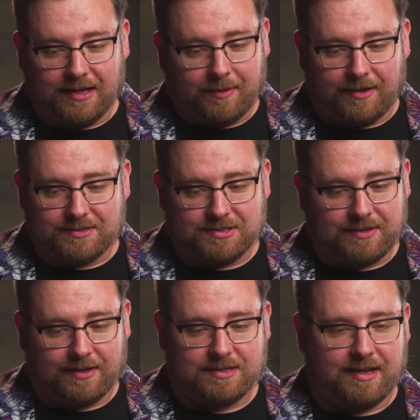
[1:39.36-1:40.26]
about
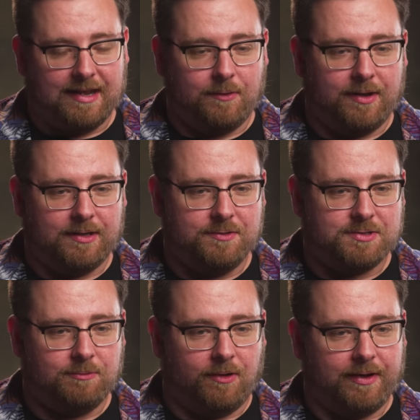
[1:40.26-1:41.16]
2008, when
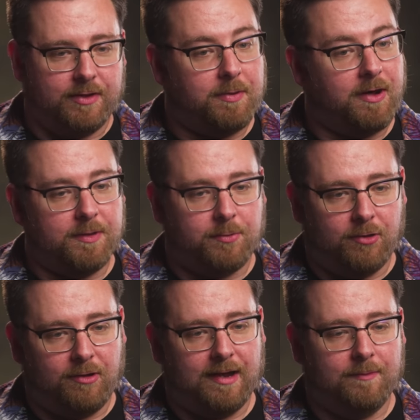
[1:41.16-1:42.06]
YouTube rolled out the partner
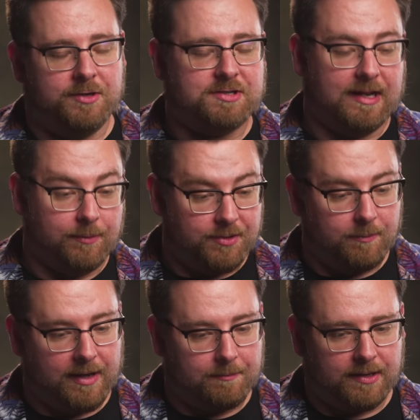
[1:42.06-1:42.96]
program, which enabled you to
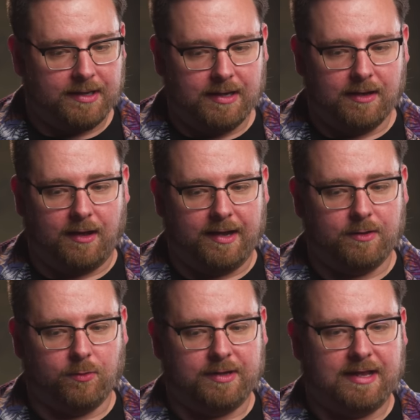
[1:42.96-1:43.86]
make money, I'd
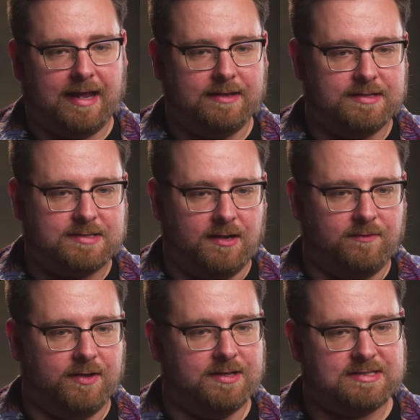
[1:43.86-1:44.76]
already had this kind
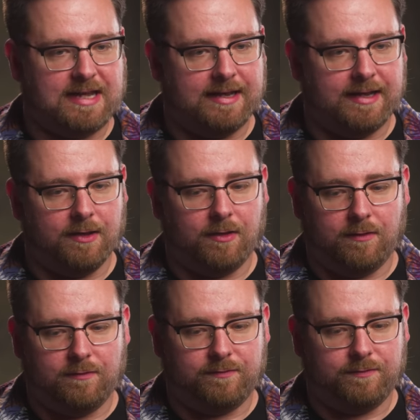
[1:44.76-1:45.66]
of understanding
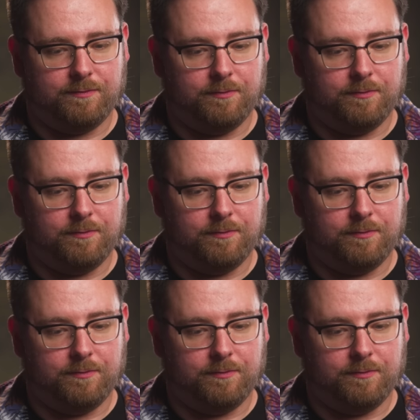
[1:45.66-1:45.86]
of